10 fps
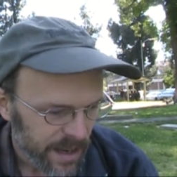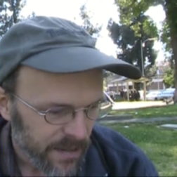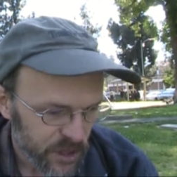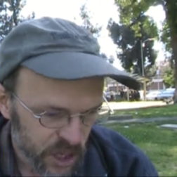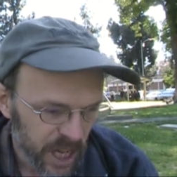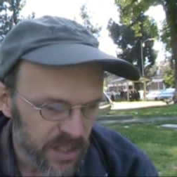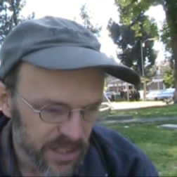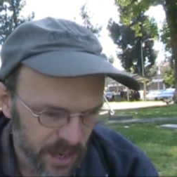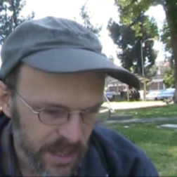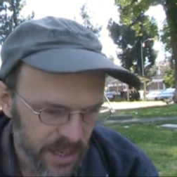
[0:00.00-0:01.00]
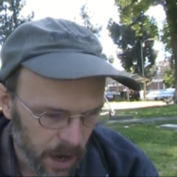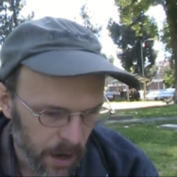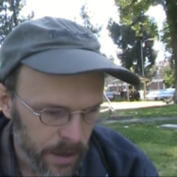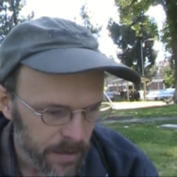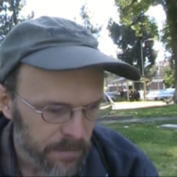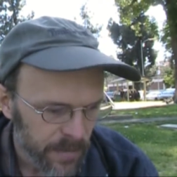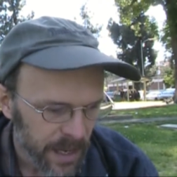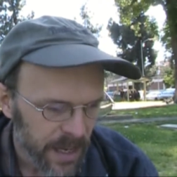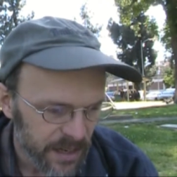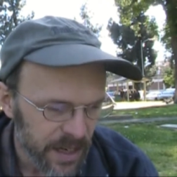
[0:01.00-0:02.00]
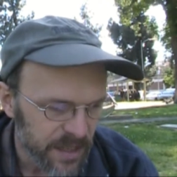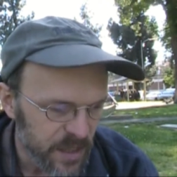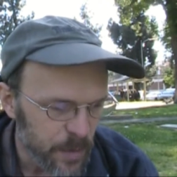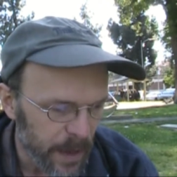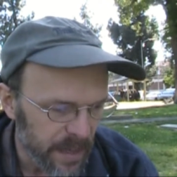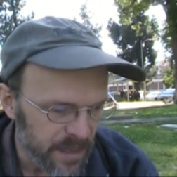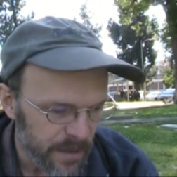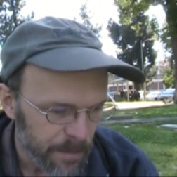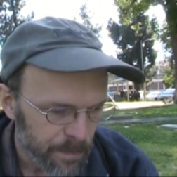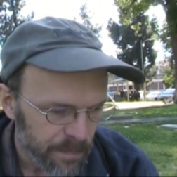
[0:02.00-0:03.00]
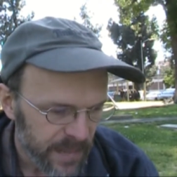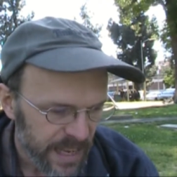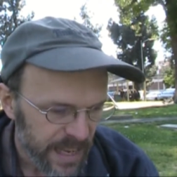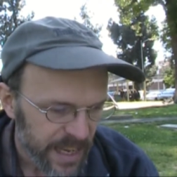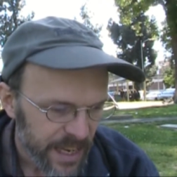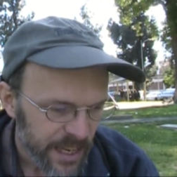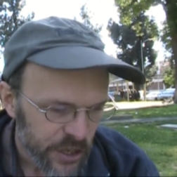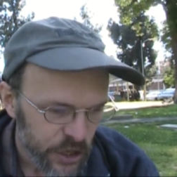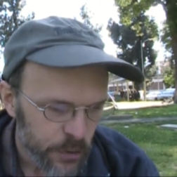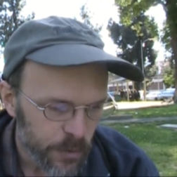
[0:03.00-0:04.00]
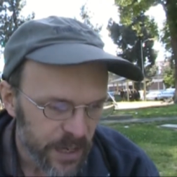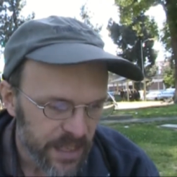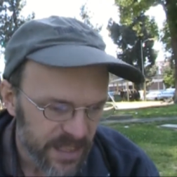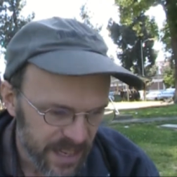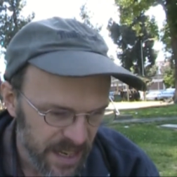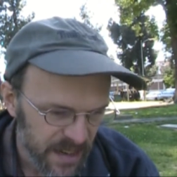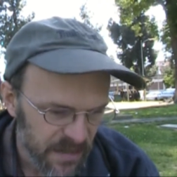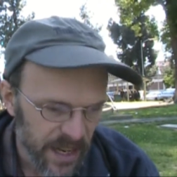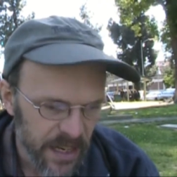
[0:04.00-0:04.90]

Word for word: If a child studies hard and does his best, he should receive